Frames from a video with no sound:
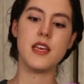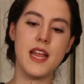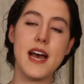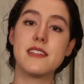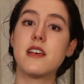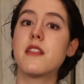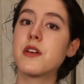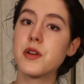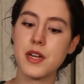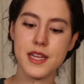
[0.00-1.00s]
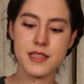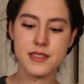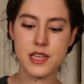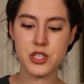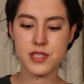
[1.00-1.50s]
It has other ingredients
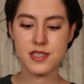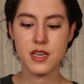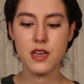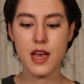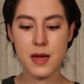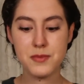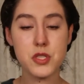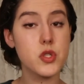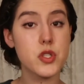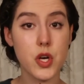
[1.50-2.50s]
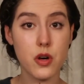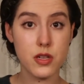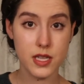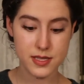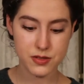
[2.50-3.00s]
such as Epsom salt
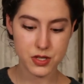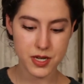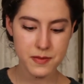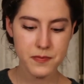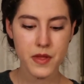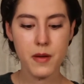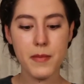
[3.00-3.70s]
glycerin,